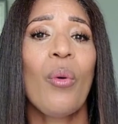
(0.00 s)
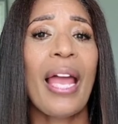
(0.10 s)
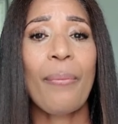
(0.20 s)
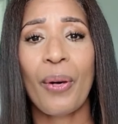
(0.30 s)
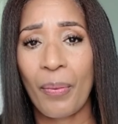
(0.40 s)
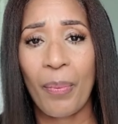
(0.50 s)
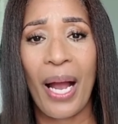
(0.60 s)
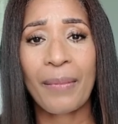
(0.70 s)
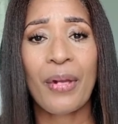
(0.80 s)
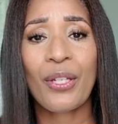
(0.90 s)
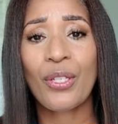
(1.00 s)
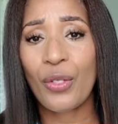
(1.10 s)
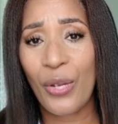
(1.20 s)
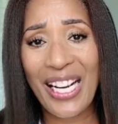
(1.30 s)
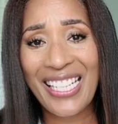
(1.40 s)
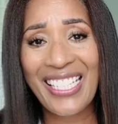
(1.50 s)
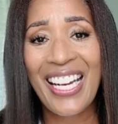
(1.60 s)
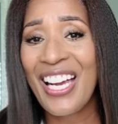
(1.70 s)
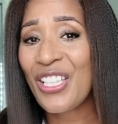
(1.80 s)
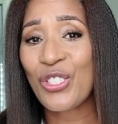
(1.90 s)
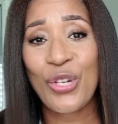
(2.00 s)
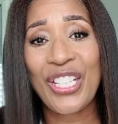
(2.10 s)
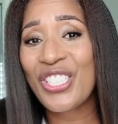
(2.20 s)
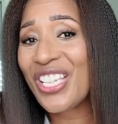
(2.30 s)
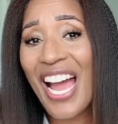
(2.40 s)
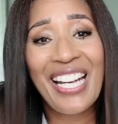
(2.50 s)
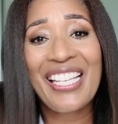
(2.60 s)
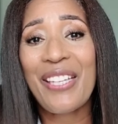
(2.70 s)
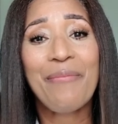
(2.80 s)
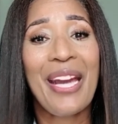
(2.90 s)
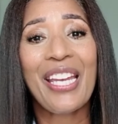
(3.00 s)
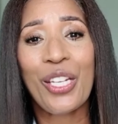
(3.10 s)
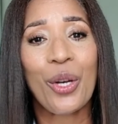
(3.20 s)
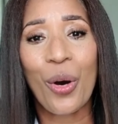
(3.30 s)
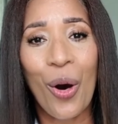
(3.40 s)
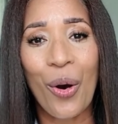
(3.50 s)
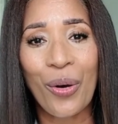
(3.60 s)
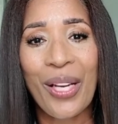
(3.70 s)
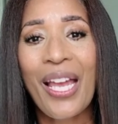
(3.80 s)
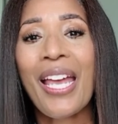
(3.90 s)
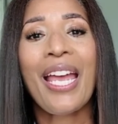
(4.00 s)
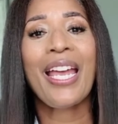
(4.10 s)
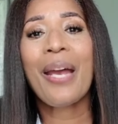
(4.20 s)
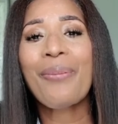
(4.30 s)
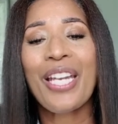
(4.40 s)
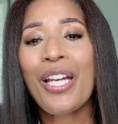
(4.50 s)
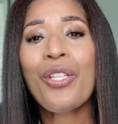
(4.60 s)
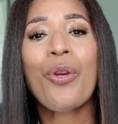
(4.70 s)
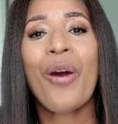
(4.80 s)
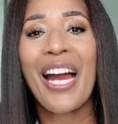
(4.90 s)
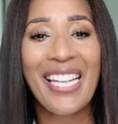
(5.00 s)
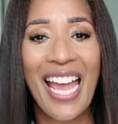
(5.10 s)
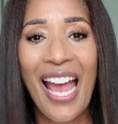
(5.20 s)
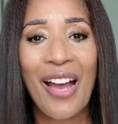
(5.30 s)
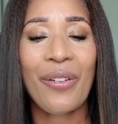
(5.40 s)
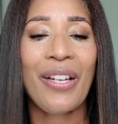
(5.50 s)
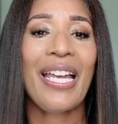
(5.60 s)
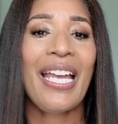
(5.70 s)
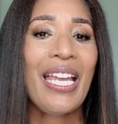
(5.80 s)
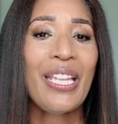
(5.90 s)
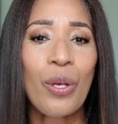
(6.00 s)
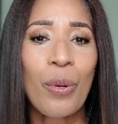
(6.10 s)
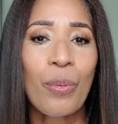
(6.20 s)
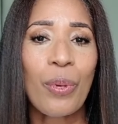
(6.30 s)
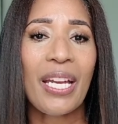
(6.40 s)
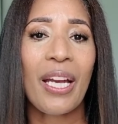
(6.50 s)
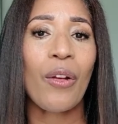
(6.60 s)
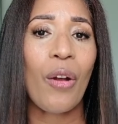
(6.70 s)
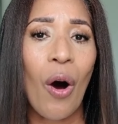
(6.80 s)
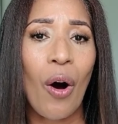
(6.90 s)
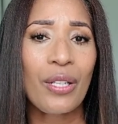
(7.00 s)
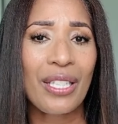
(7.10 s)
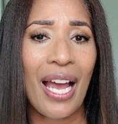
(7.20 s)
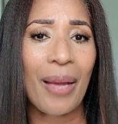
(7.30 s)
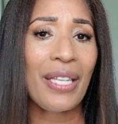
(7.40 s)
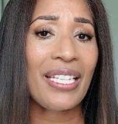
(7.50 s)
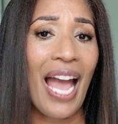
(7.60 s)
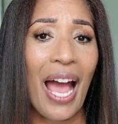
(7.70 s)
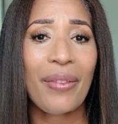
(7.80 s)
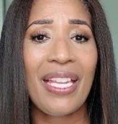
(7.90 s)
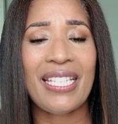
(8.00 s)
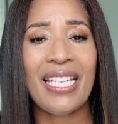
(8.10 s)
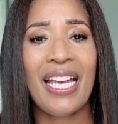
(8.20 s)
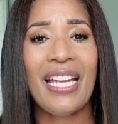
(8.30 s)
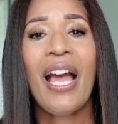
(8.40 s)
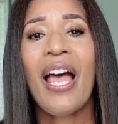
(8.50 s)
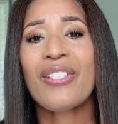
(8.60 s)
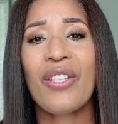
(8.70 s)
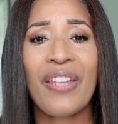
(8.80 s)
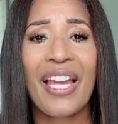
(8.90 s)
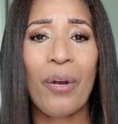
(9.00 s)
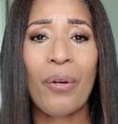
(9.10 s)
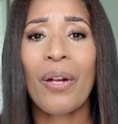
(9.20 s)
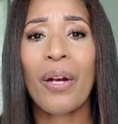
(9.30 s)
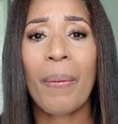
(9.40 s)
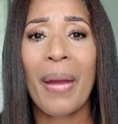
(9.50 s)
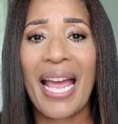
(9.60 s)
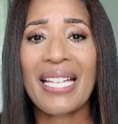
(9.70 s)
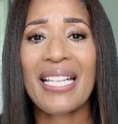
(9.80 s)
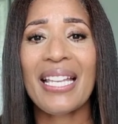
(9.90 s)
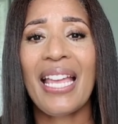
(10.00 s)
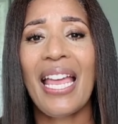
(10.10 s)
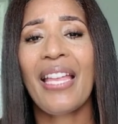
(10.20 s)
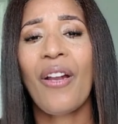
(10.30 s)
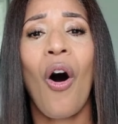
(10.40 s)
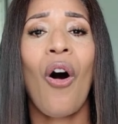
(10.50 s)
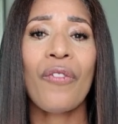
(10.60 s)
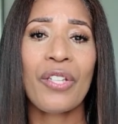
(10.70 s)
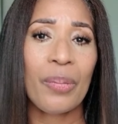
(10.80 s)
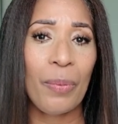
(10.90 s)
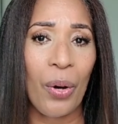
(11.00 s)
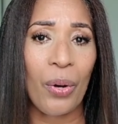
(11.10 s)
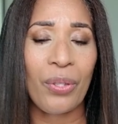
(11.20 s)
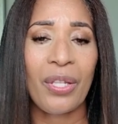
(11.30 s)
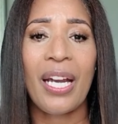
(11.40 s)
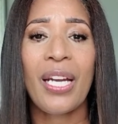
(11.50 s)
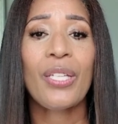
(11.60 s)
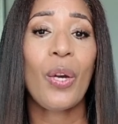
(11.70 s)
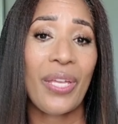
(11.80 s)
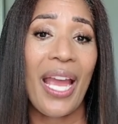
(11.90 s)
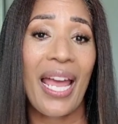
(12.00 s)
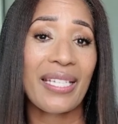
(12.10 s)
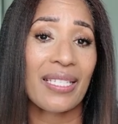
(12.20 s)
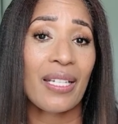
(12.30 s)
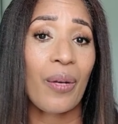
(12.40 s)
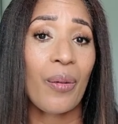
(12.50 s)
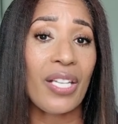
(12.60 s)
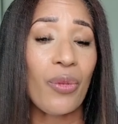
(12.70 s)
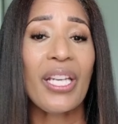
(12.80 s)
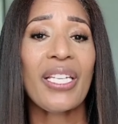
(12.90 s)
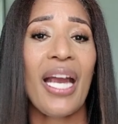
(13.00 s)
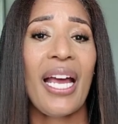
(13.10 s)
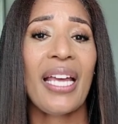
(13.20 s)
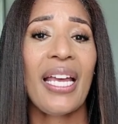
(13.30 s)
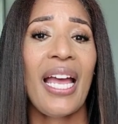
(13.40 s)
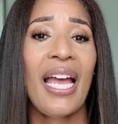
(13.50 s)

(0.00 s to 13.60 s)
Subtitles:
When I put a prompt on screen, screenshot it and make it your own. And I'm telling you right now, it took Bree a long time to dial these in so they don't look plastic and over smoothed. So yes, screenshot it,